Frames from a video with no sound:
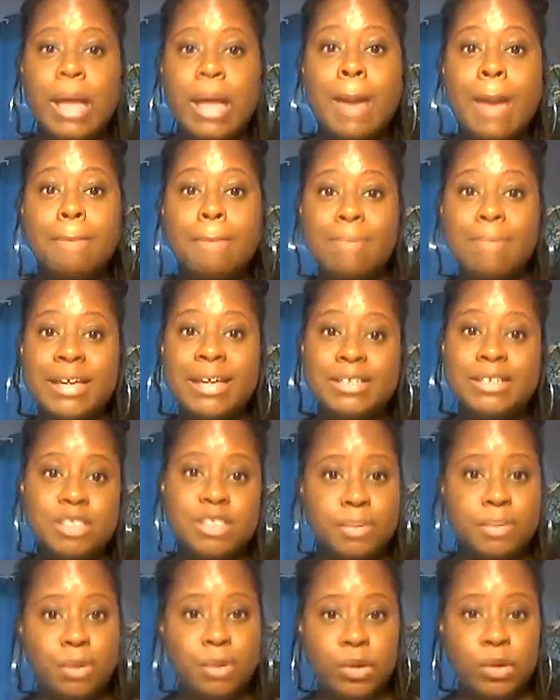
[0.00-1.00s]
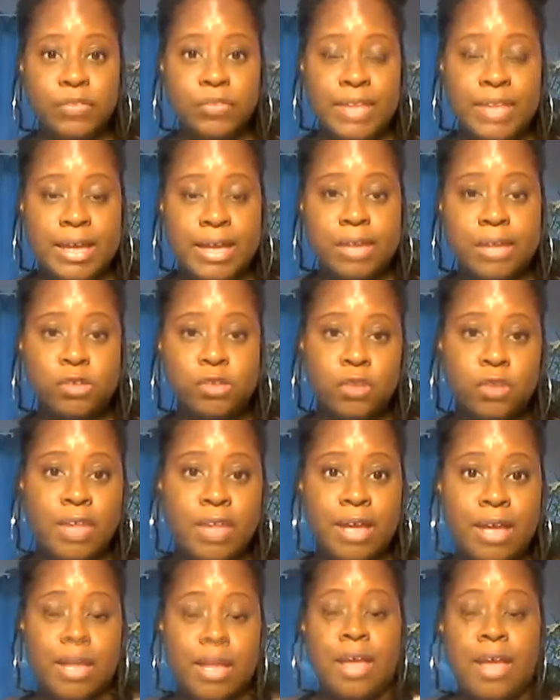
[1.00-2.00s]
mean similar things, or
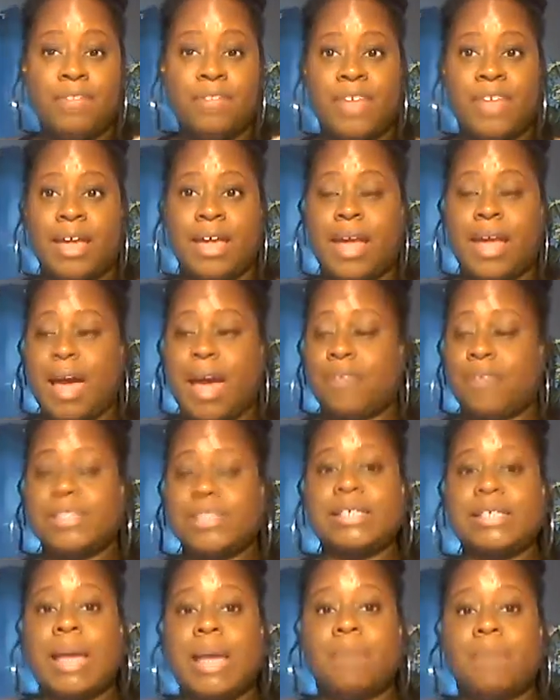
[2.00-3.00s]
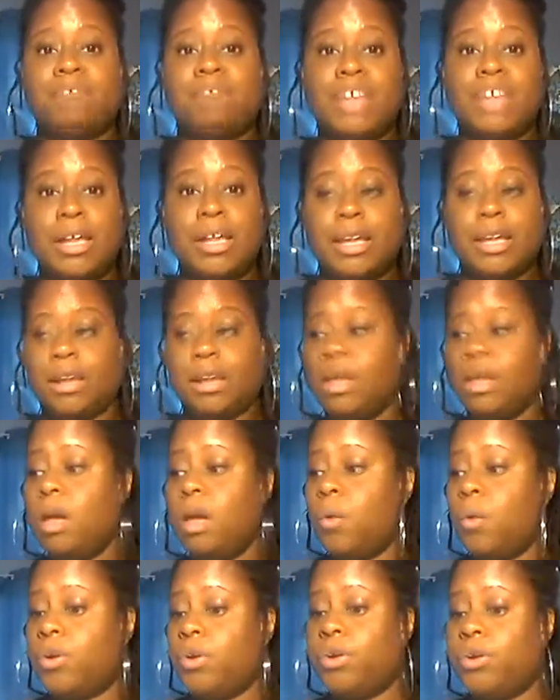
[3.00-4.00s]
they have the same feeling.
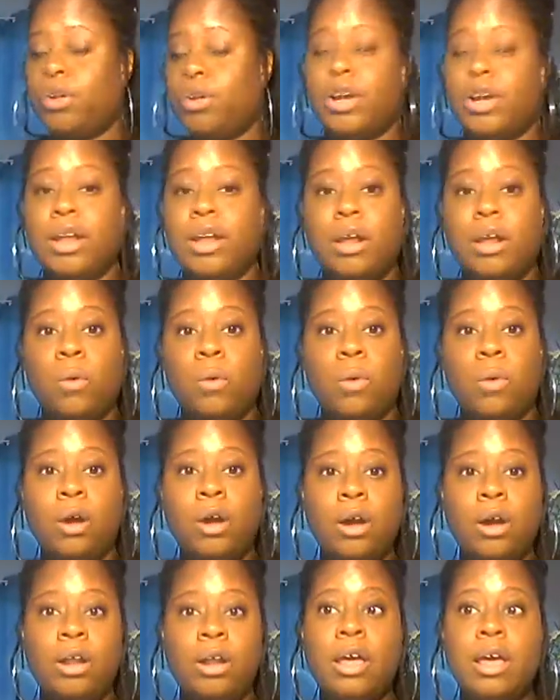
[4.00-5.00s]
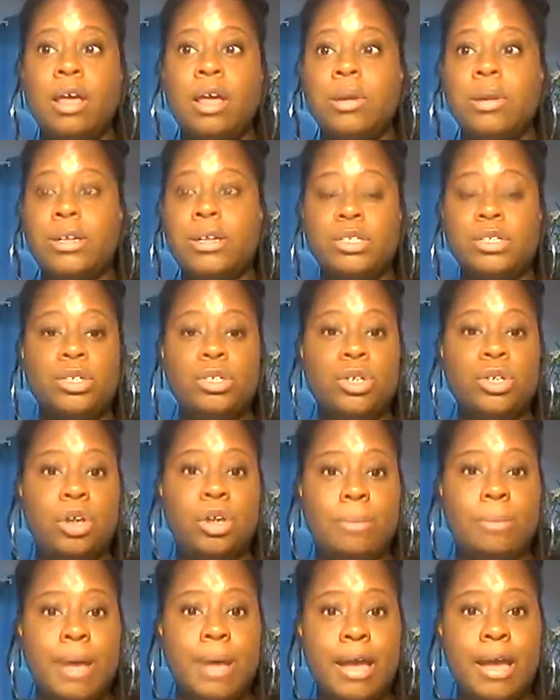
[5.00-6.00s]
When you're looking at a word, listen to
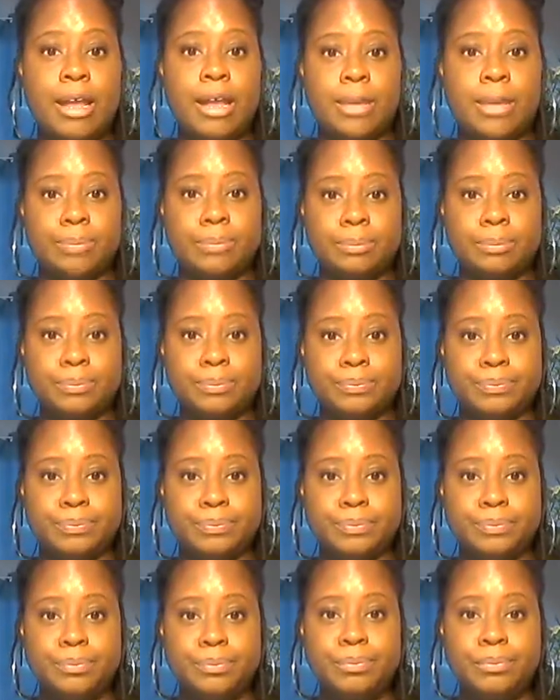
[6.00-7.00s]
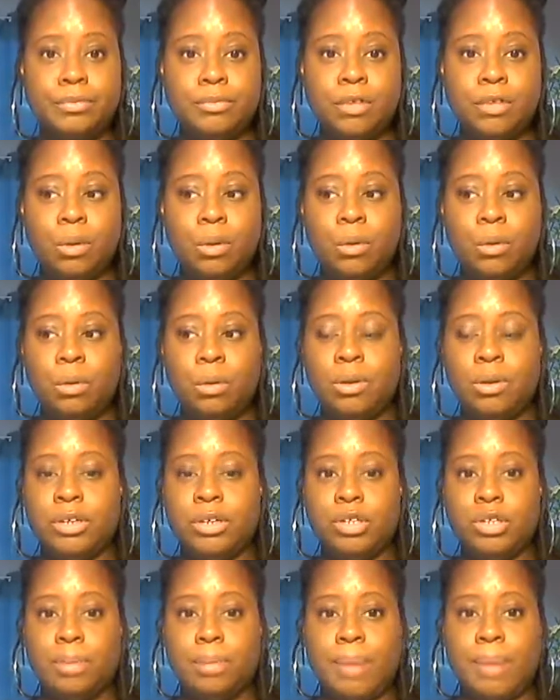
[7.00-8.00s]
your body.
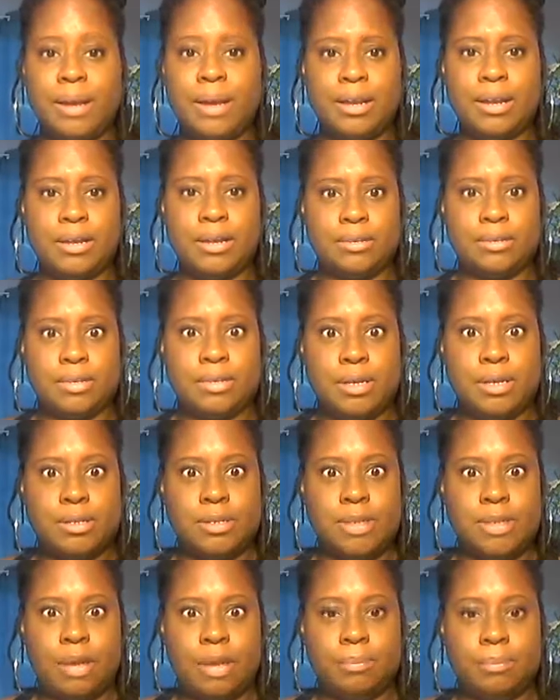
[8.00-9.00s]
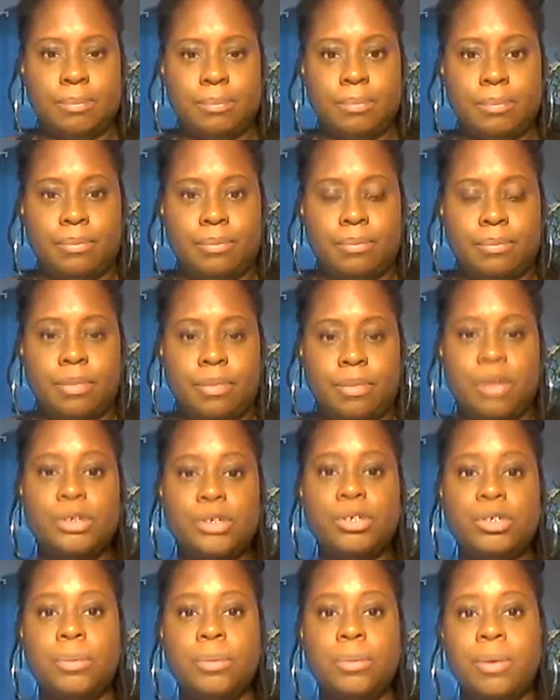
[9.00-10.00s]
Does your body tense up?
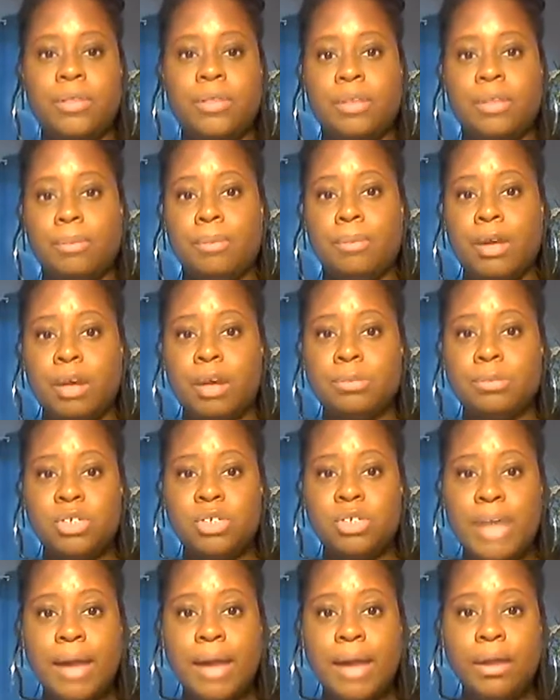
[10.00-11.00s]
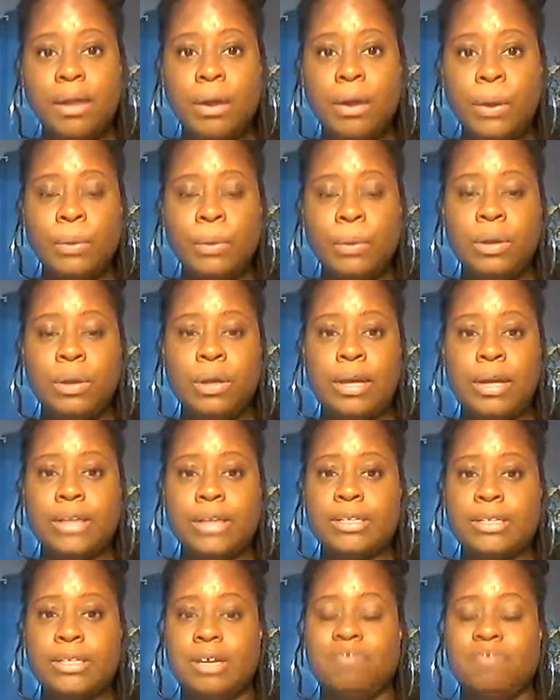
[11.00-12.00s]
Does your breathing become shallow?
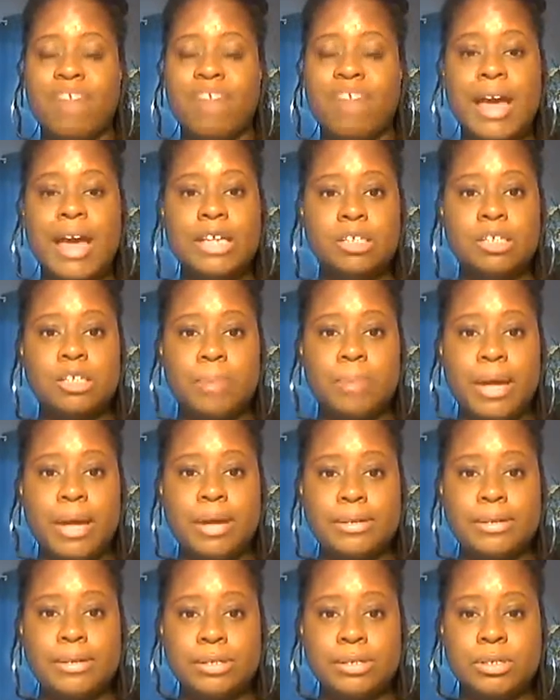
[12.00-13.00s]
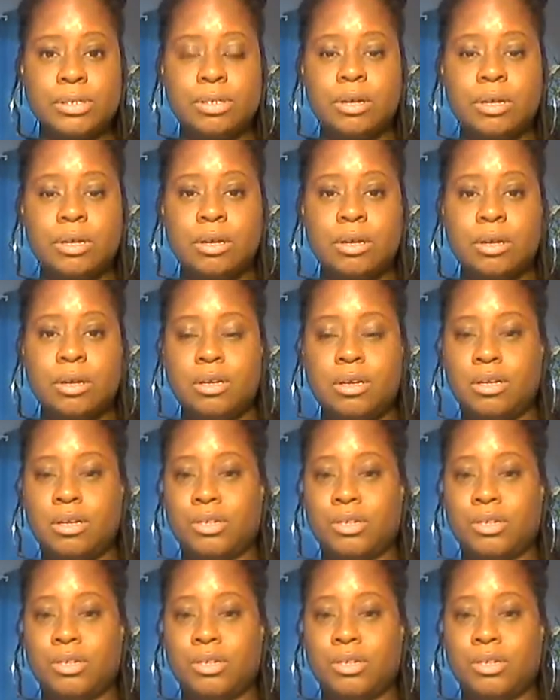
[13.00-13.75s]
Is it fast-paced? Do